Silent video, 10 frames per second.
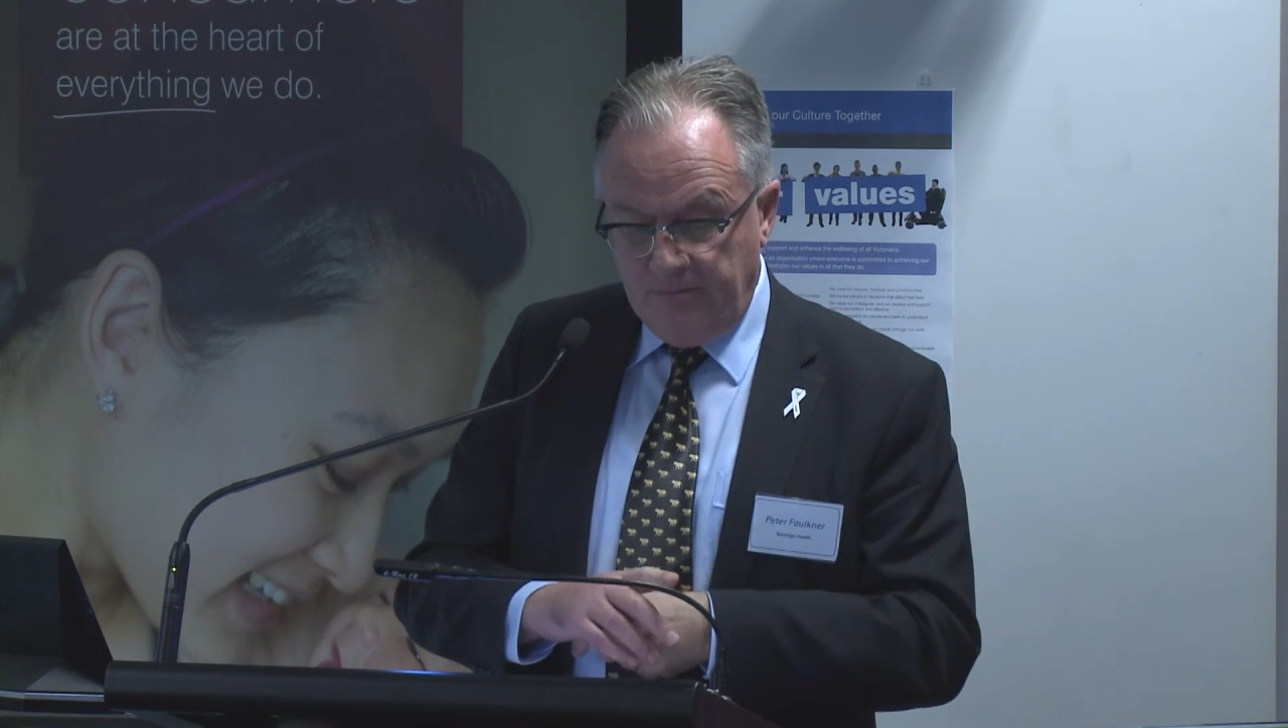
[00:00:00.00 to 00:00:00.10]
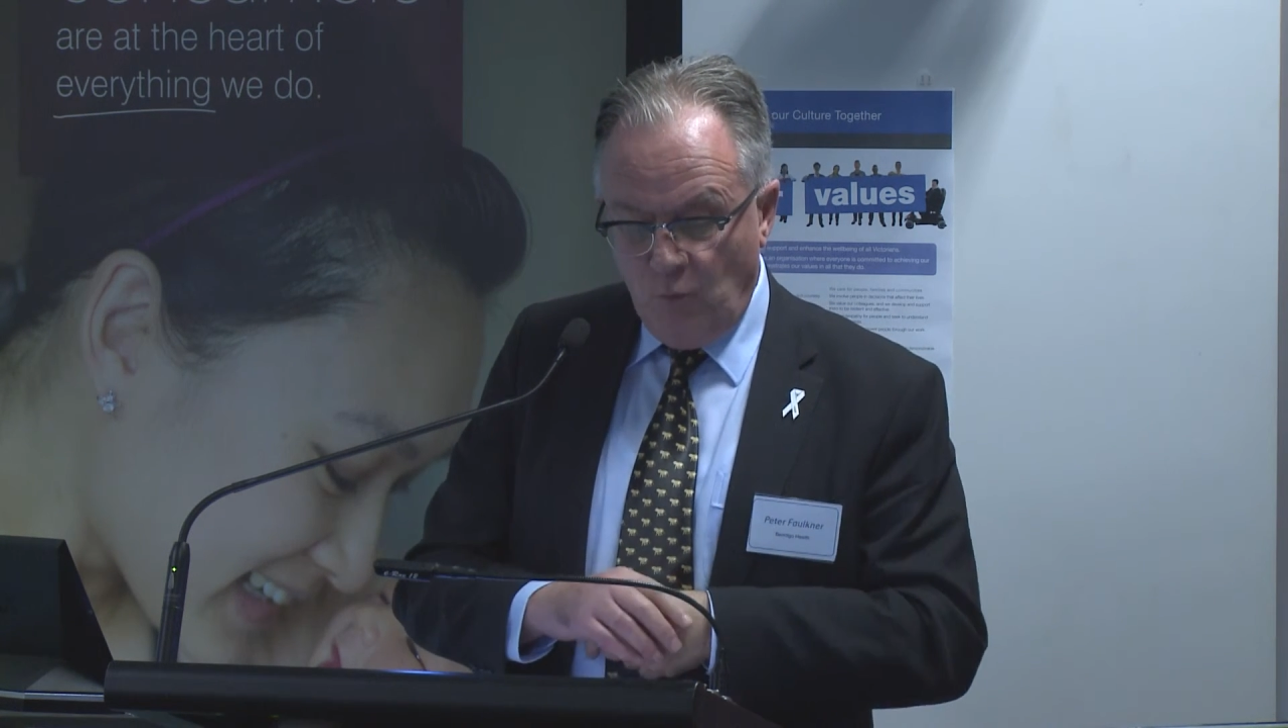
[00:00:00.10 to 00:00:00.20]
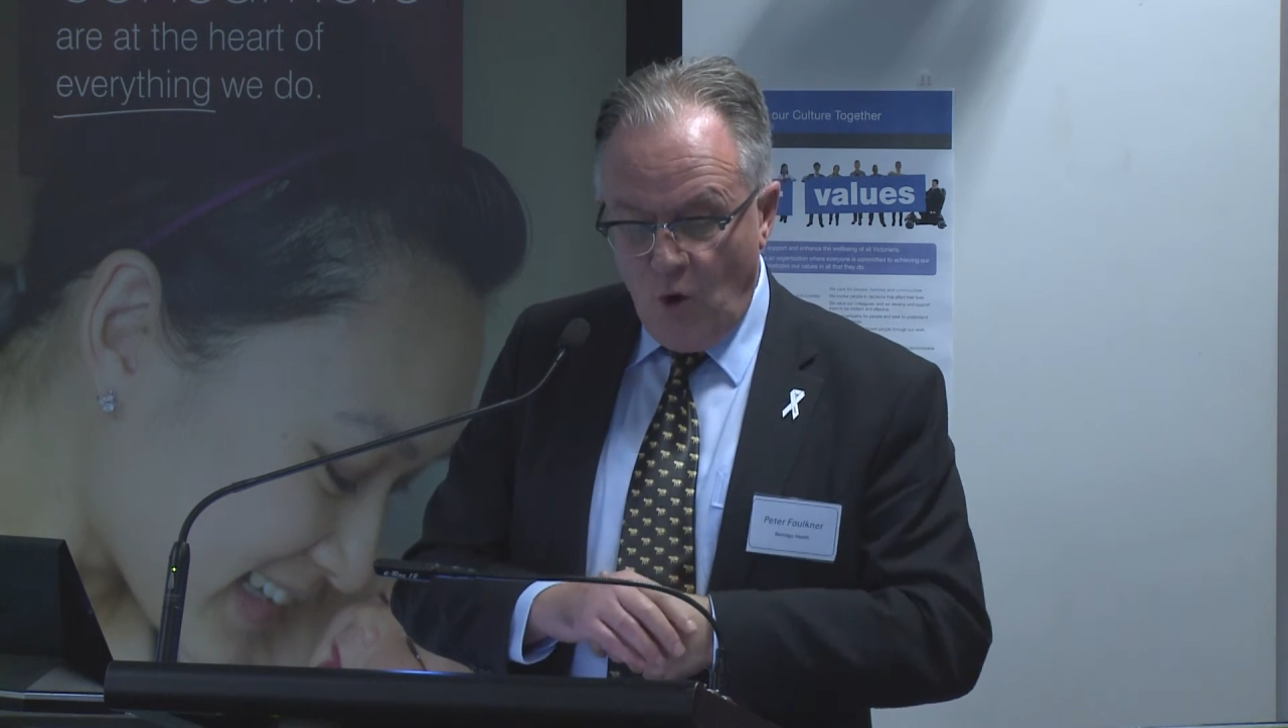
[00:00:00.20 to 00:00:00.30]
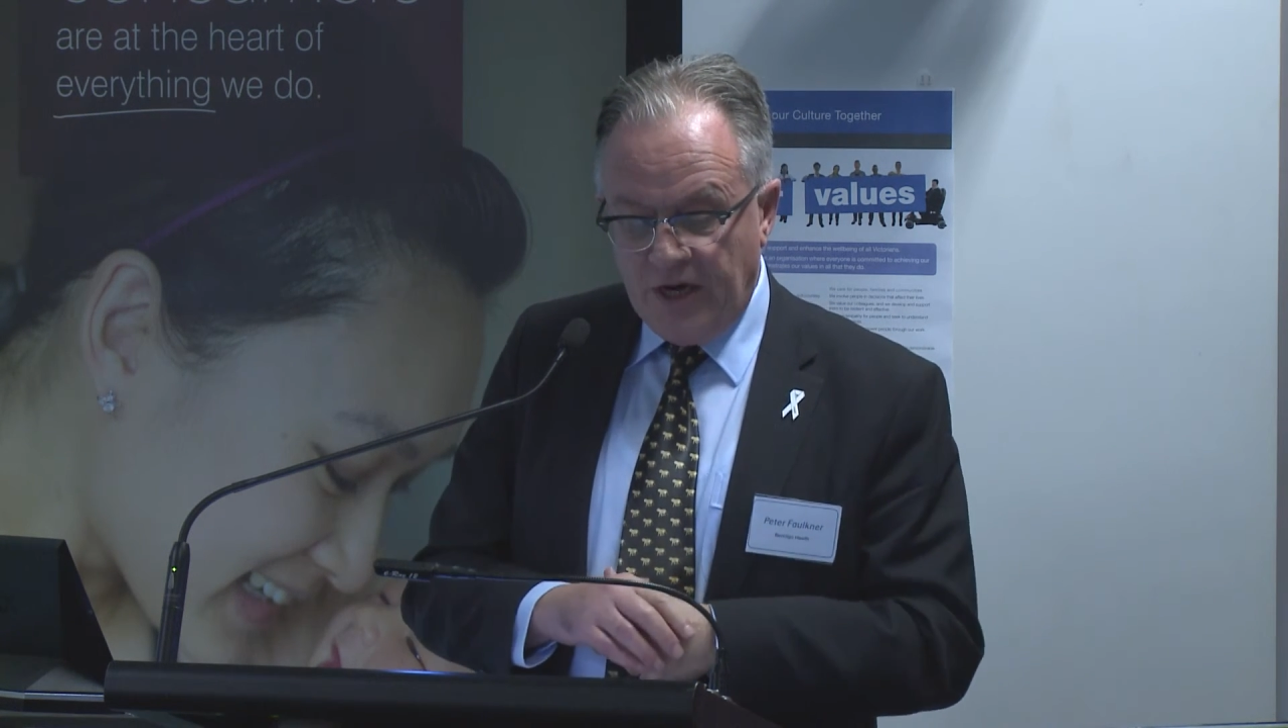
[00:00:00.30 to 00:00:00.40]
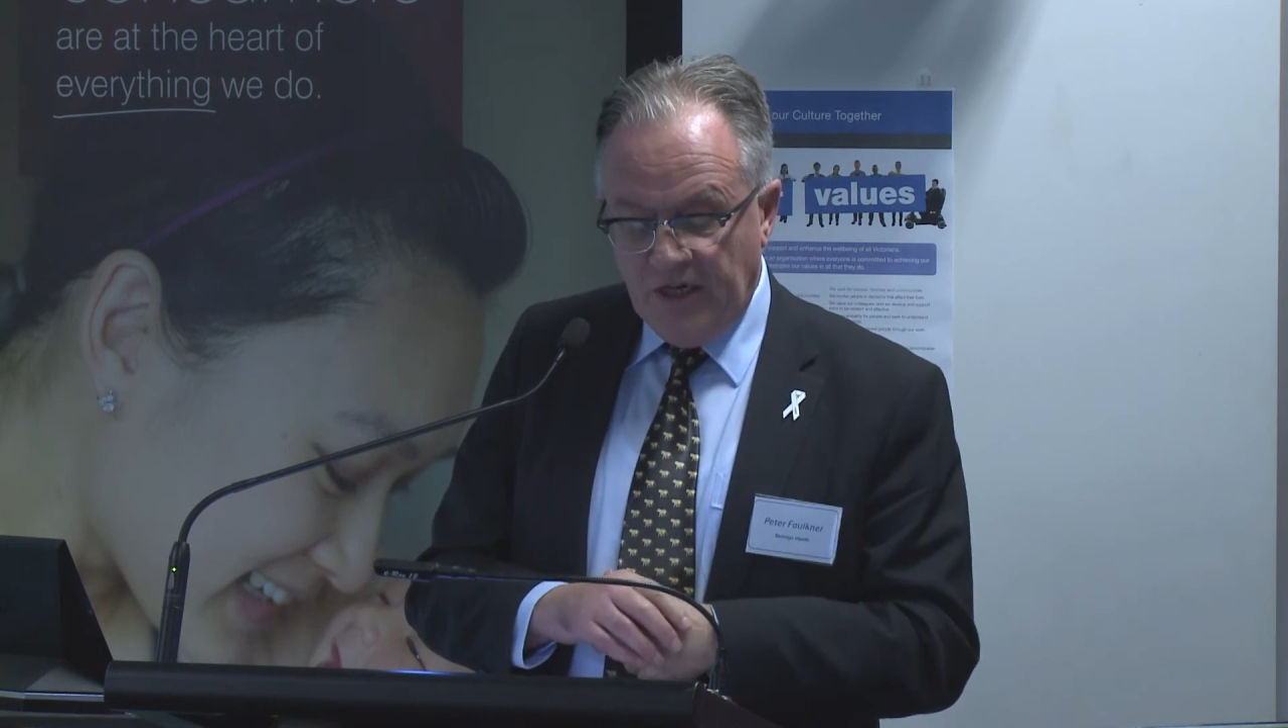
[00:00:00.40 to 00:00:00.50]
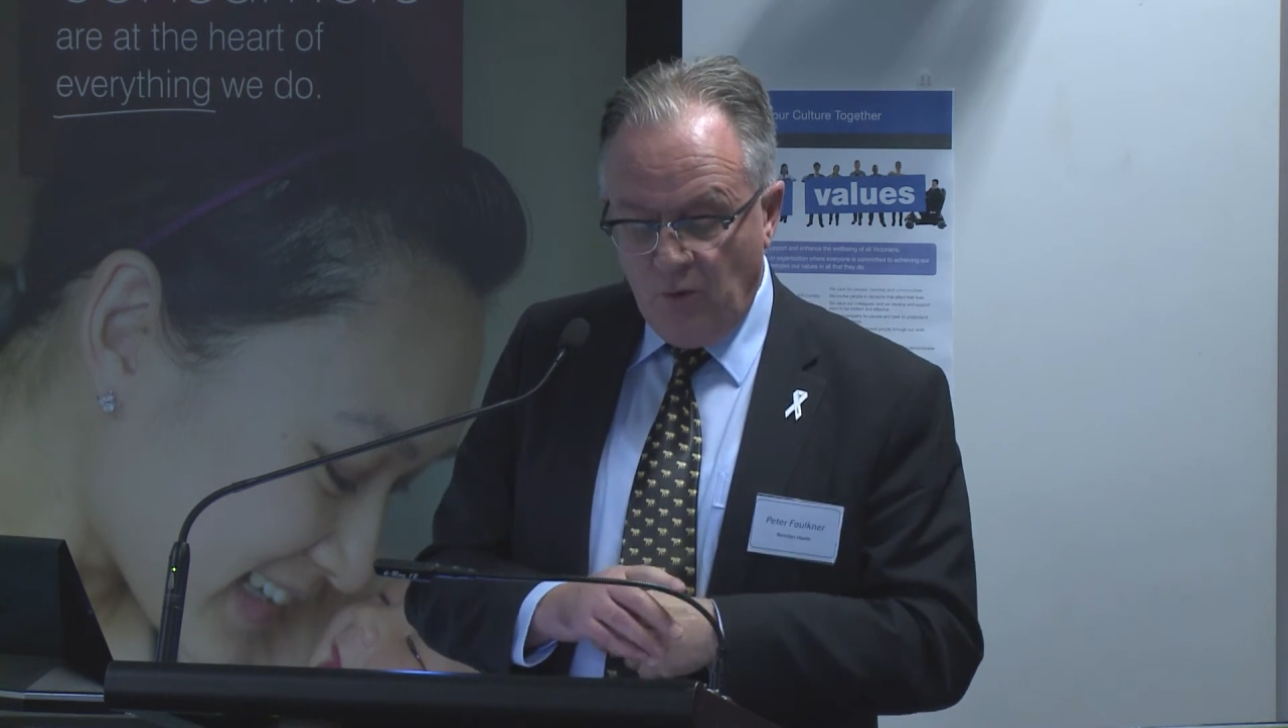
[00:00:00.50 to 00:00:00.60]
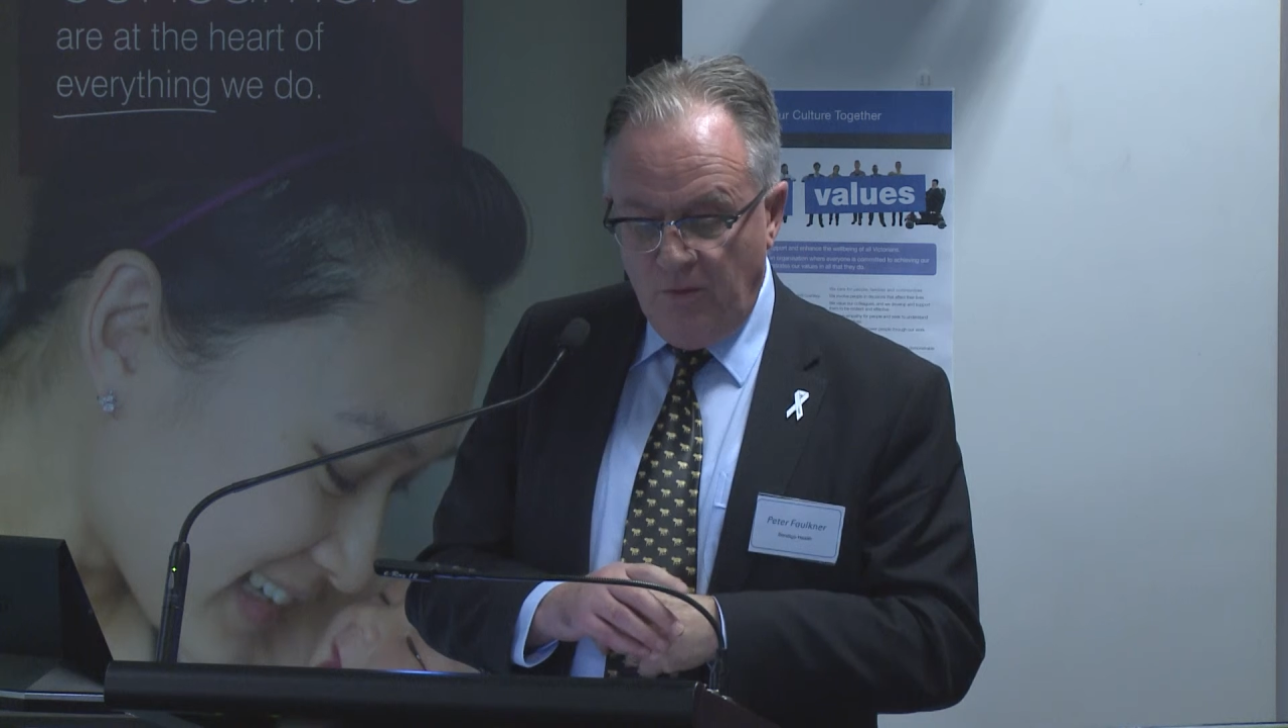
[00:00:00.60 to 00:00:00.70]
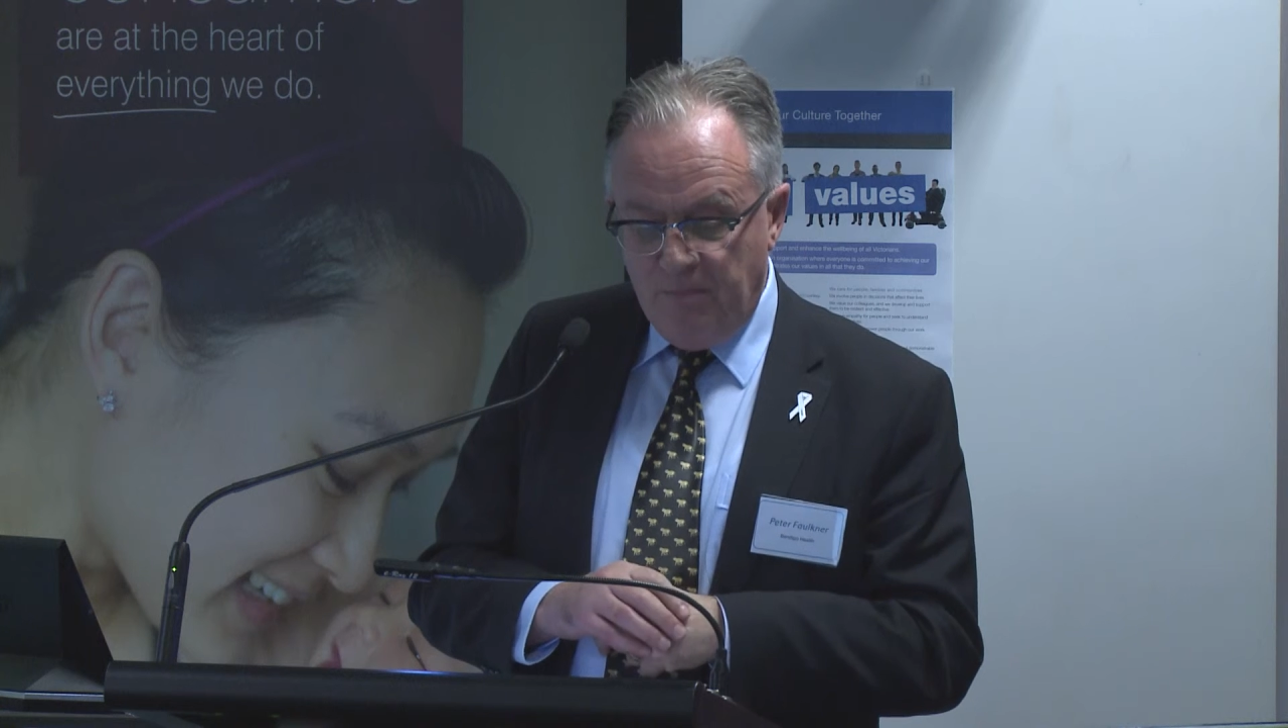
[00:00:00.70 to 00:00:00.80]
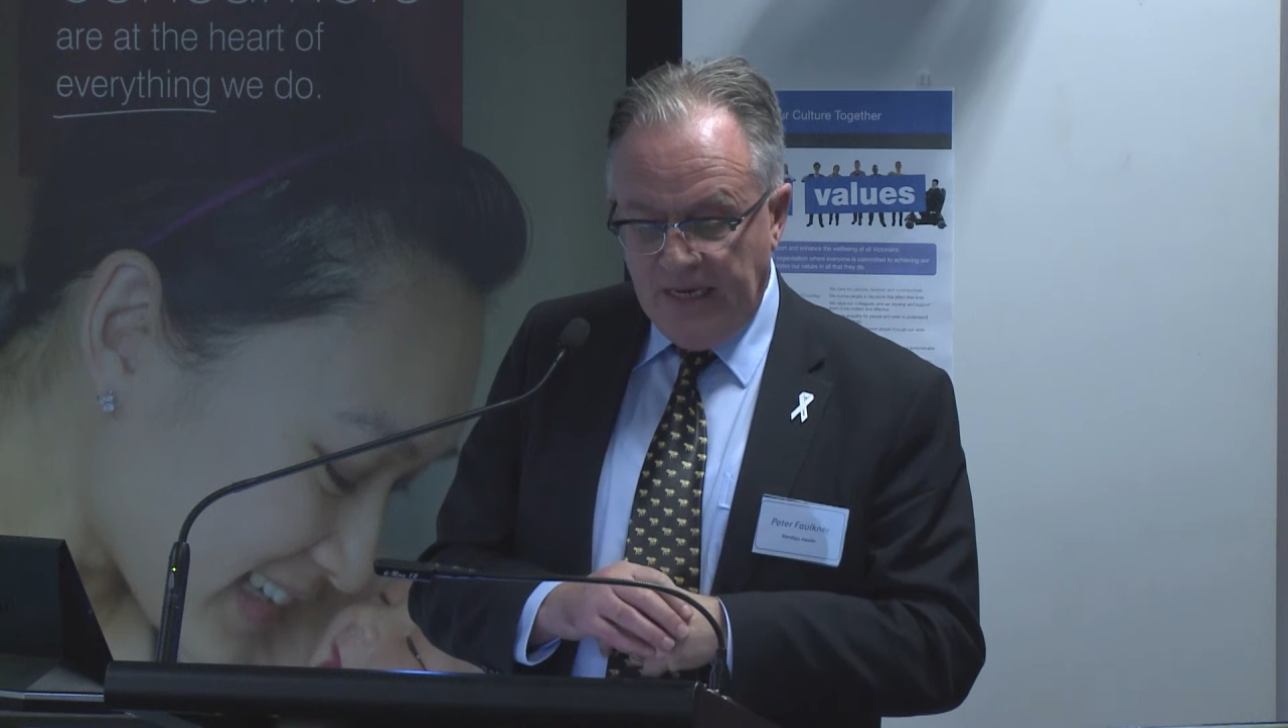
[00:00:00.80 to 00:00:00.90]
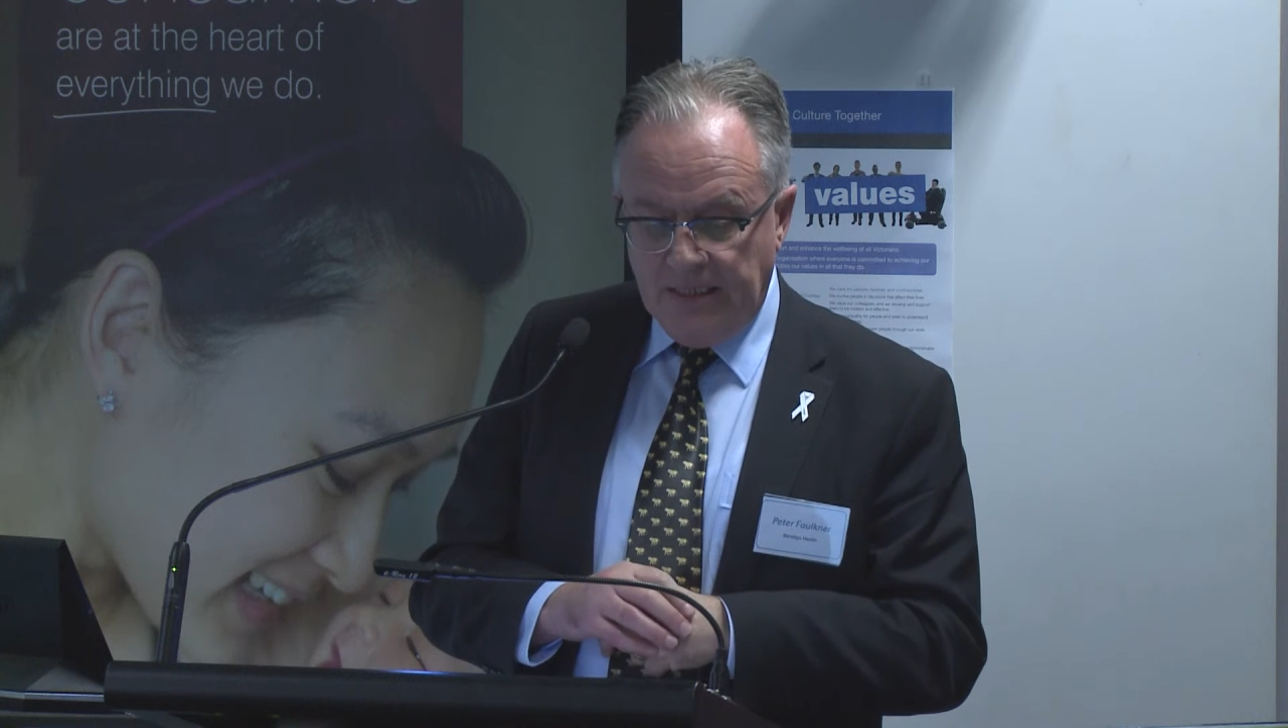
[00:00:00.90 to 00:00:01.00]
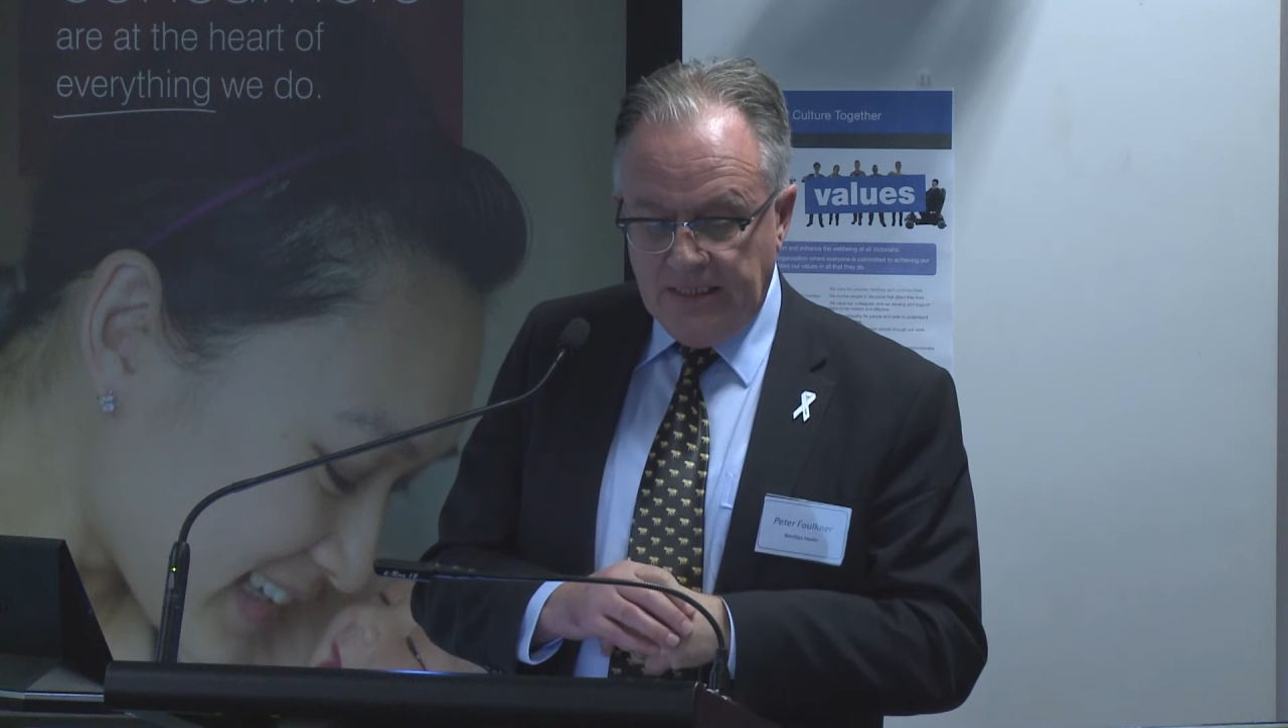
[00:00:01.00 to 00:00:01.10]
working to embed the